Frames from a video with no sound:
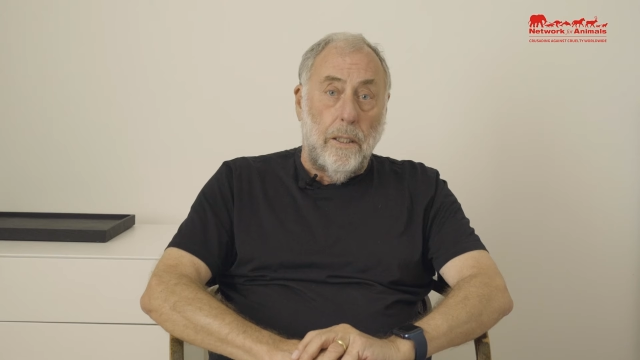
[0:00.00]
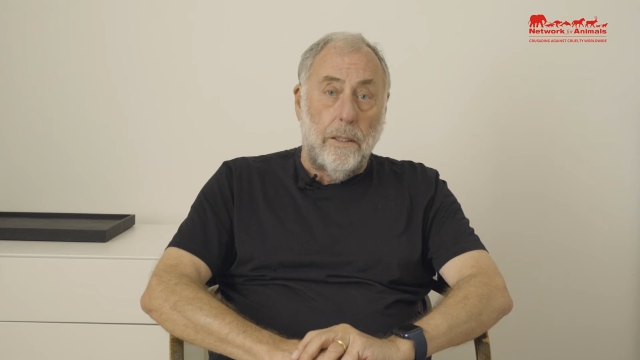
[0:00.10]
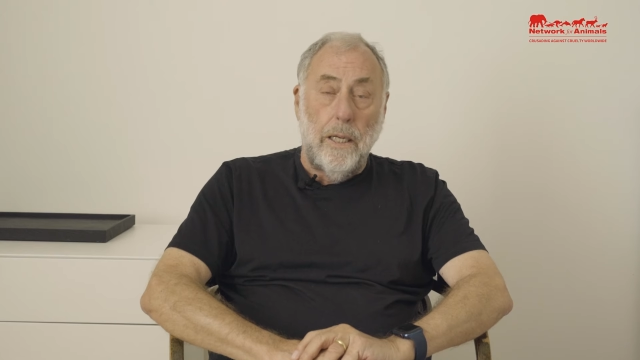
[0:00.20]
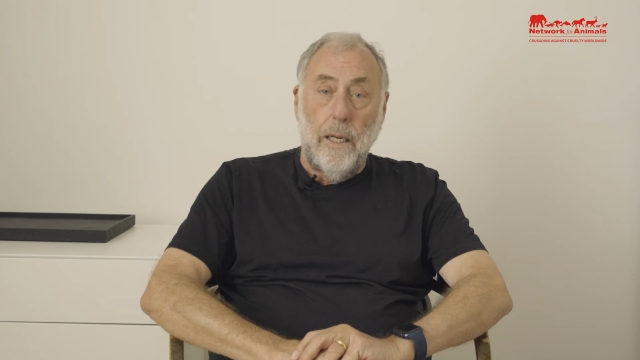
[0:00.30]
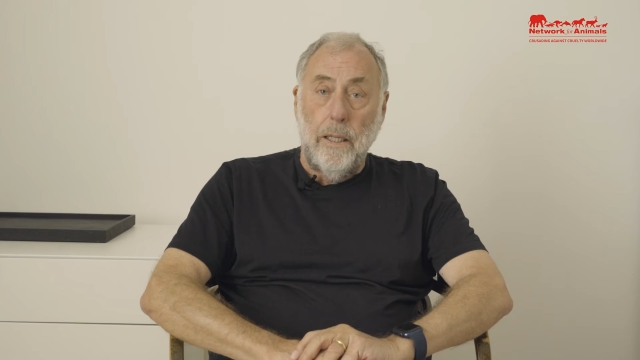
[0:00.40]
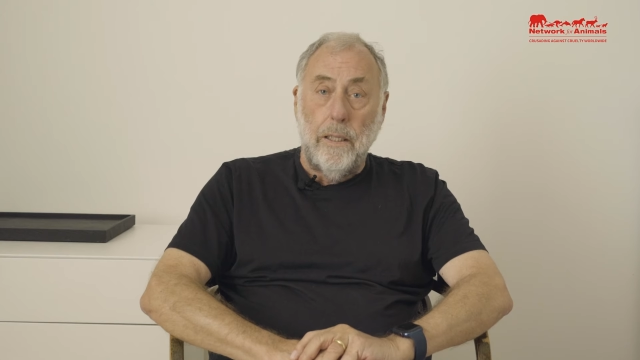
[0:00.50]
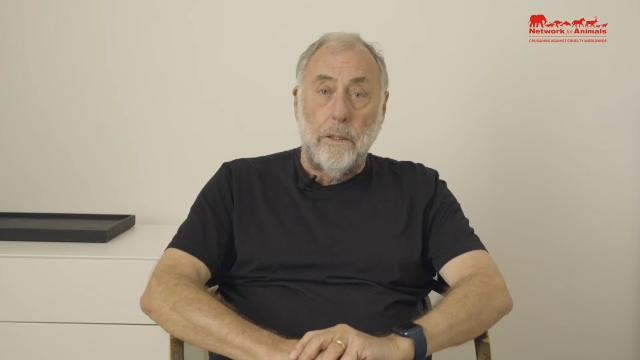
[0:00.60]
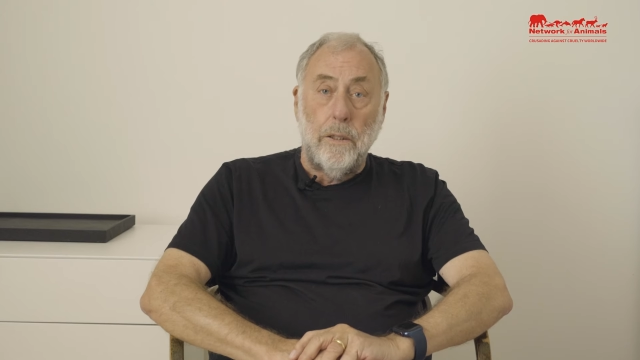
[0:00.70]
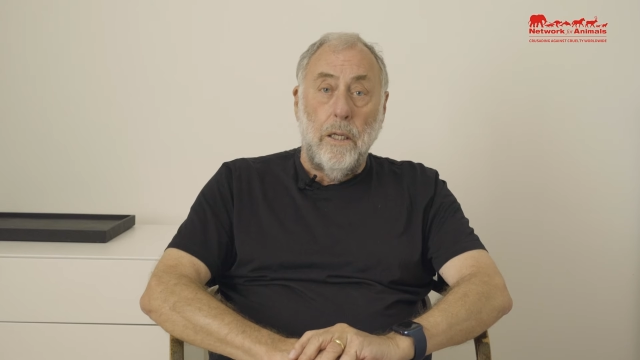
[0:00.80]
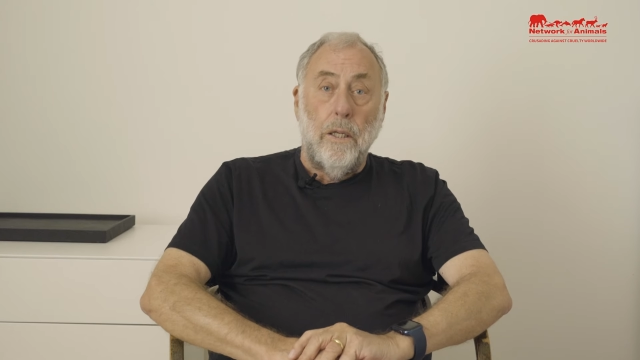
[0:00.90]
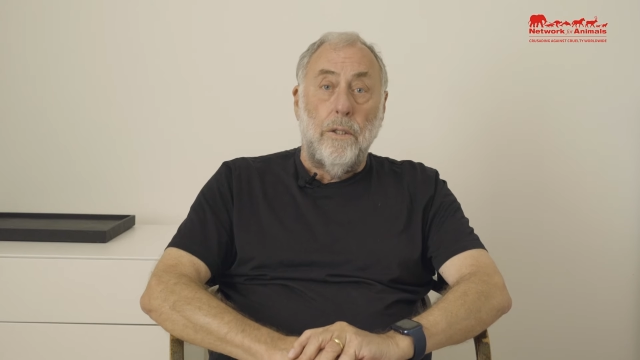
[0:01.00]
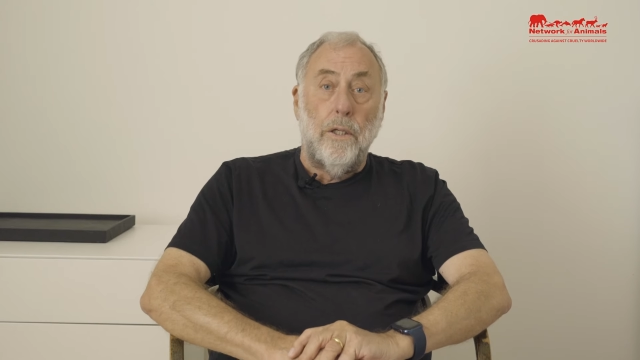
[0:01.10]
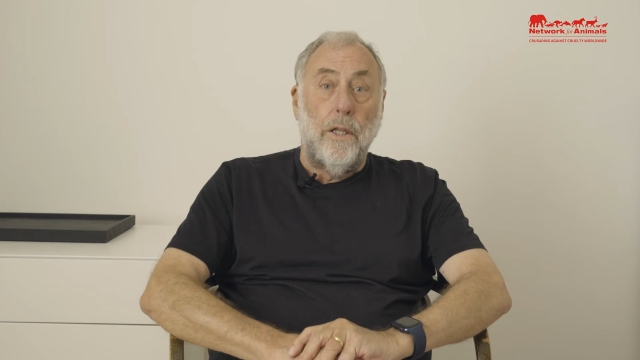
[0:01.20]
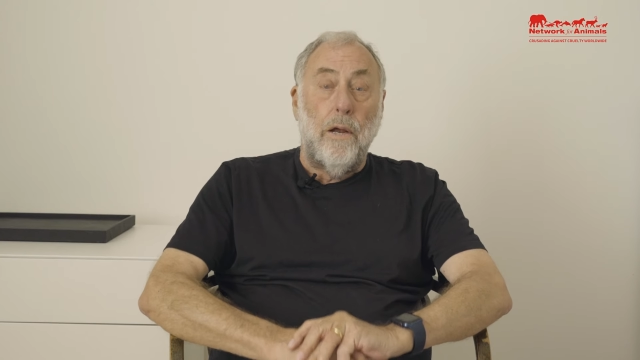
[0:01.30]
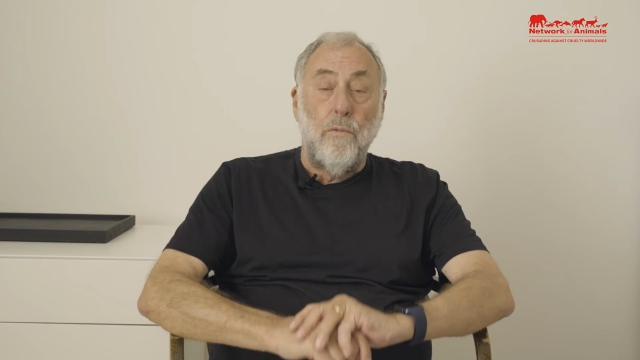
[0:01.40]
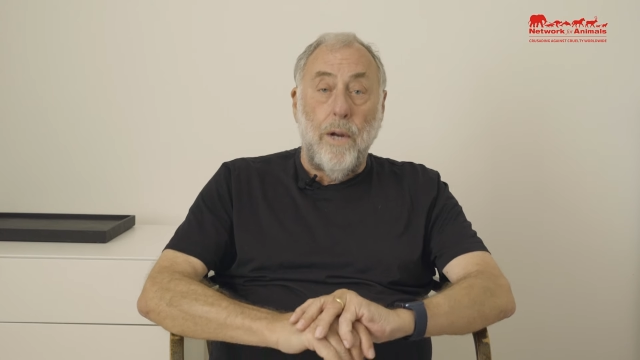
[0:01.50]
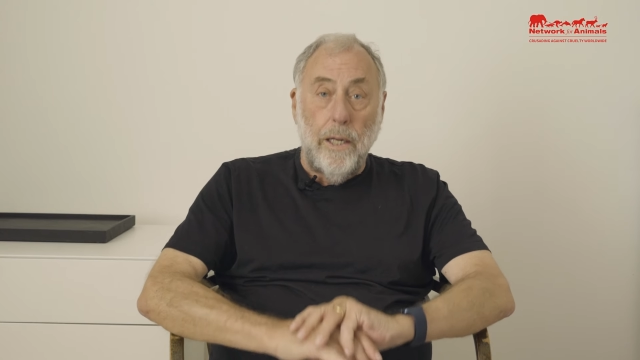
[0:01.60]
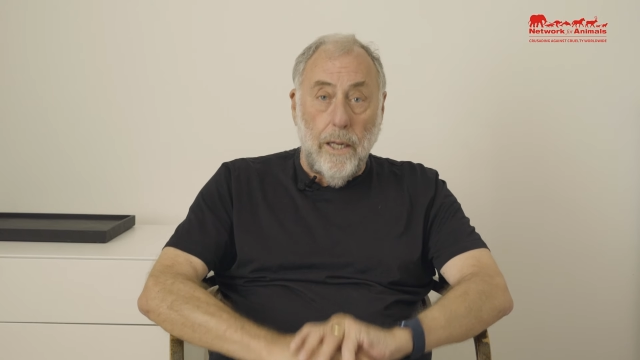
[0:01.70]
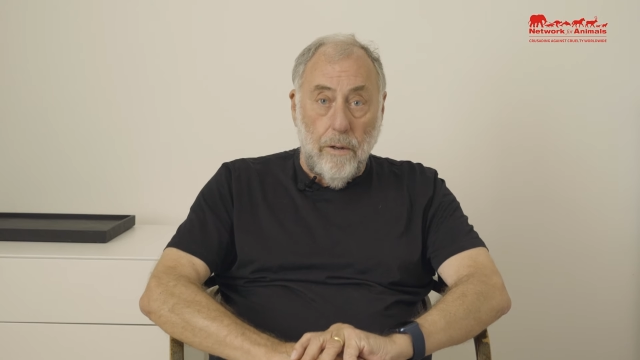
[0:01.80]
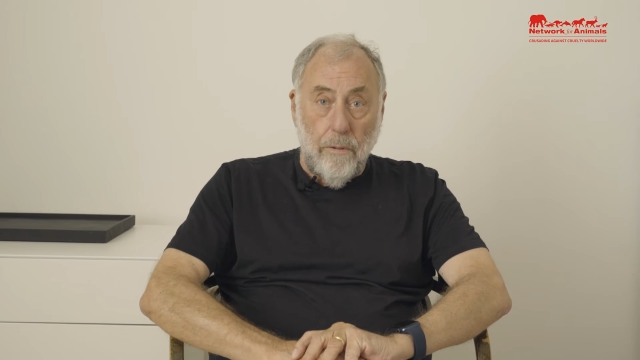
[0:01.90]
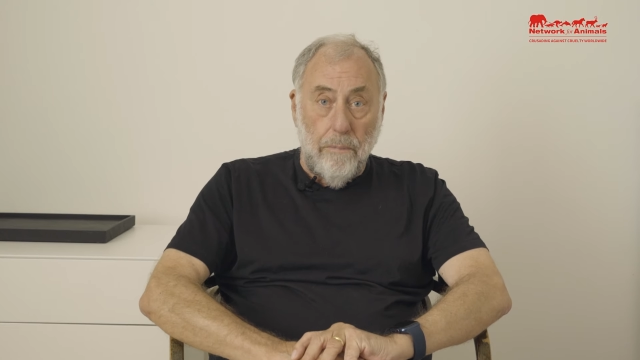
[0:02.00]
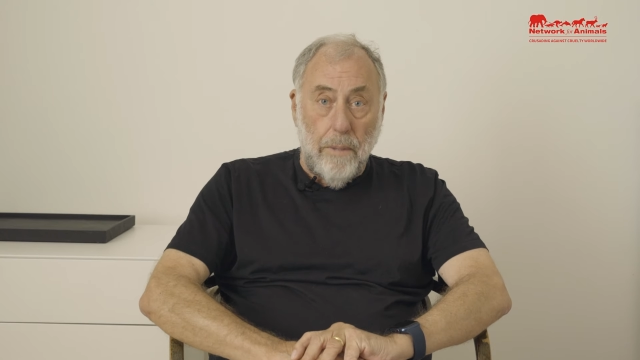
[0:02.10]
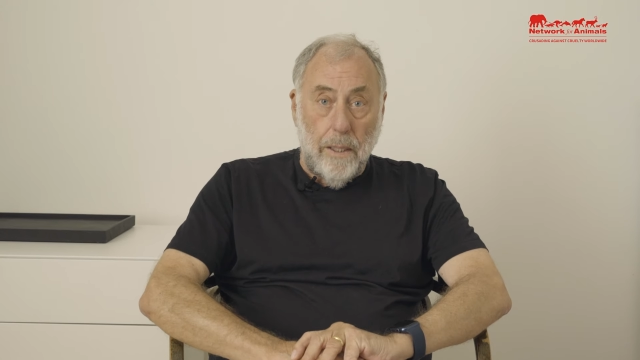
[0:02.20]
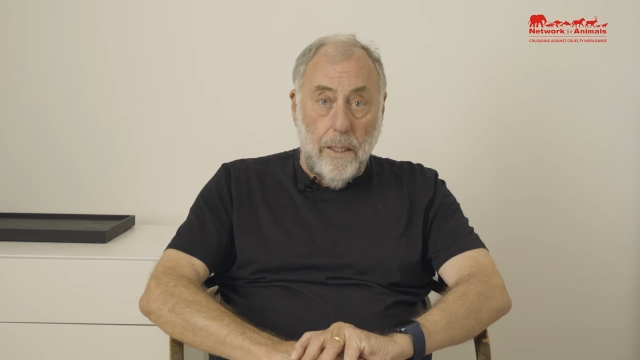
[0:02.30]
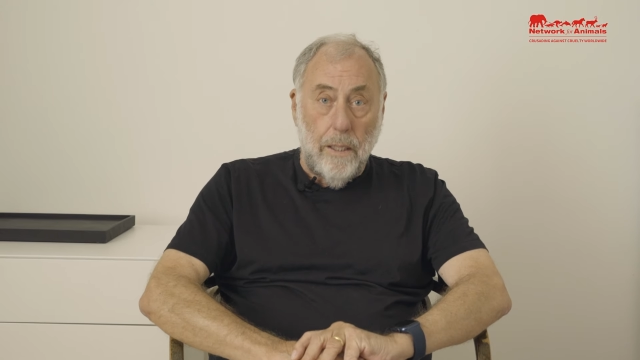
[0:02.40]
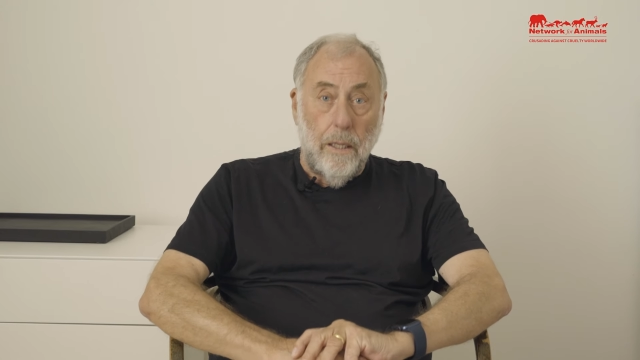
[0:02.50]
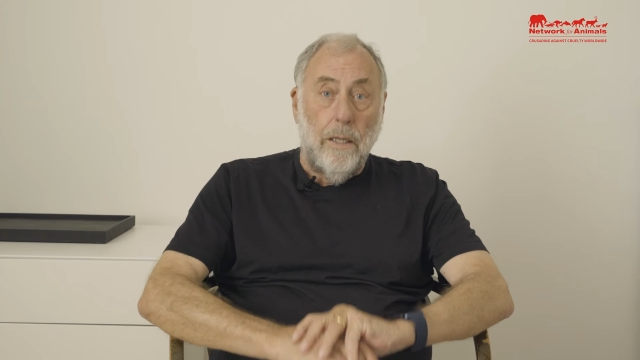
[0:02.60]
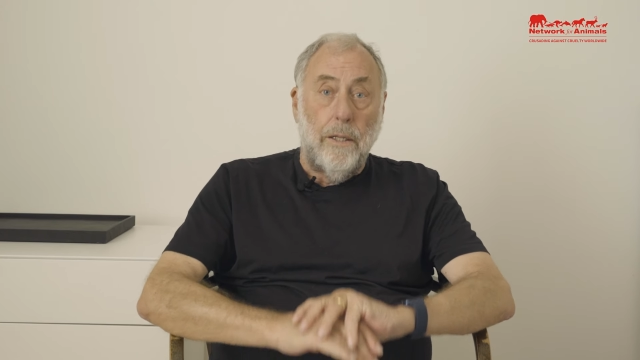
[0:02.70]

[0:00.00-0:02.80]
are telling us that they're running out of money.